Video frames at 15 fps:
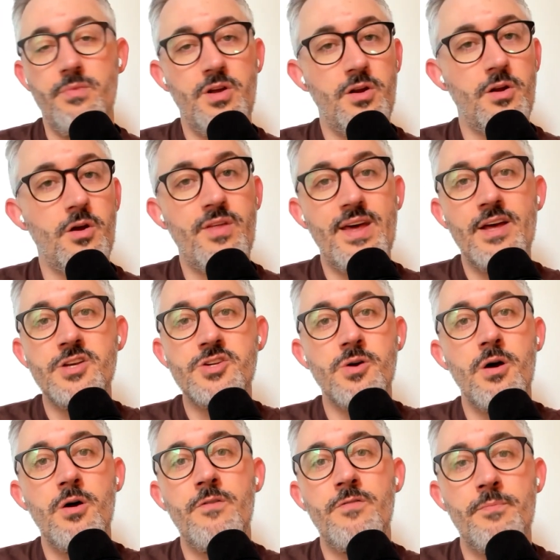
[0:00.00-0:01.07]
the
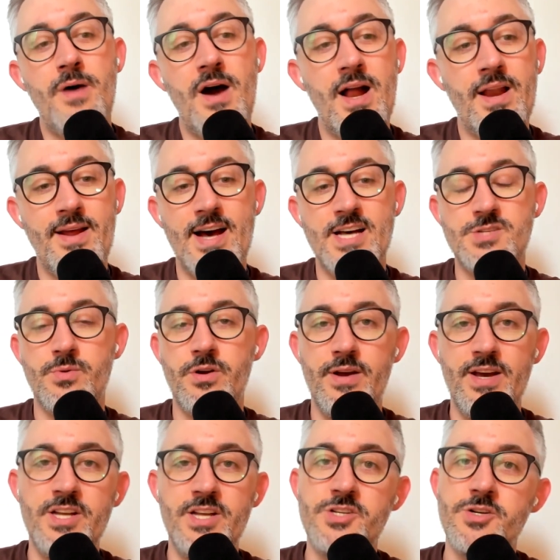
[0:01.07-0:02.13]
intro of your podcast where
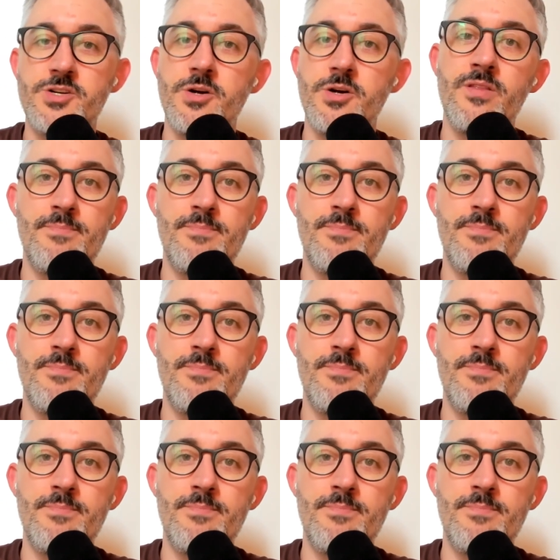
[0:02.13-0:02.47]
you're introing